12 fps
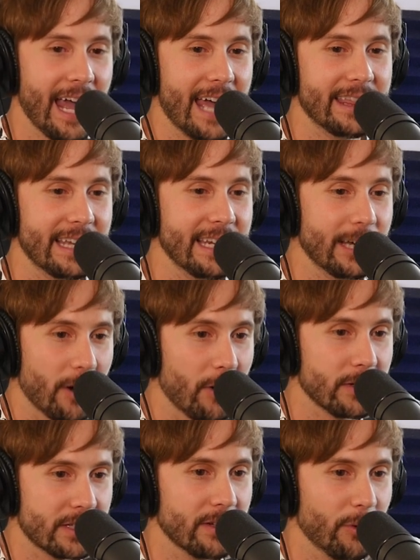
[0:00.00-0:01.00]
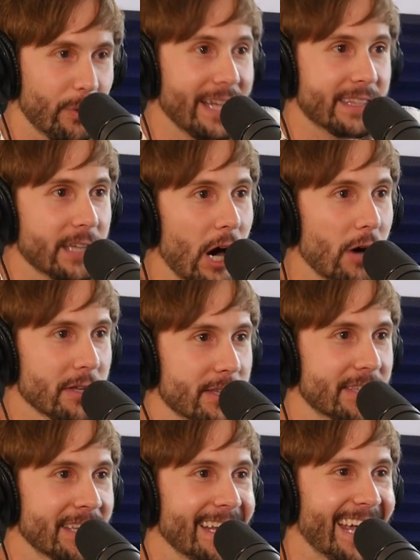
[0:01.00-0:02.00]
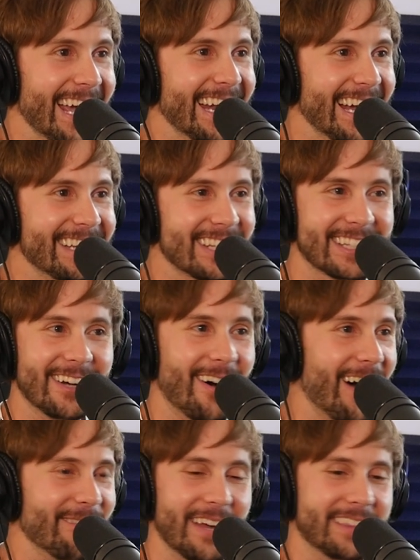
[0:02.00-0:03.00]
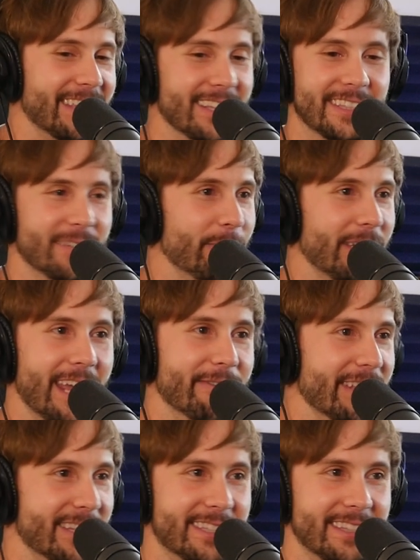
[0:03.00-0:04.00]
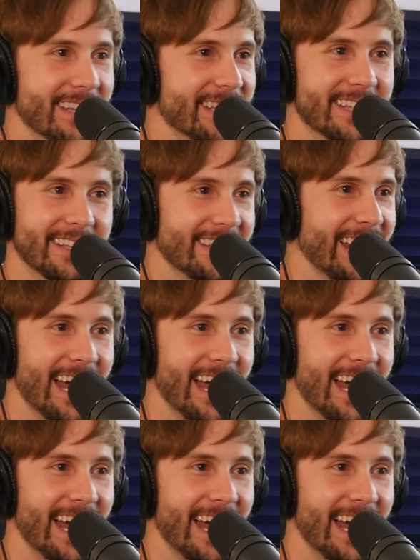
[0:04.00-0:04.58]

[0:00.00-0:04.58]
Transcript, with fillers: And then he goes, Ritos. And I just go, I'm like, give that's it. This, that's it.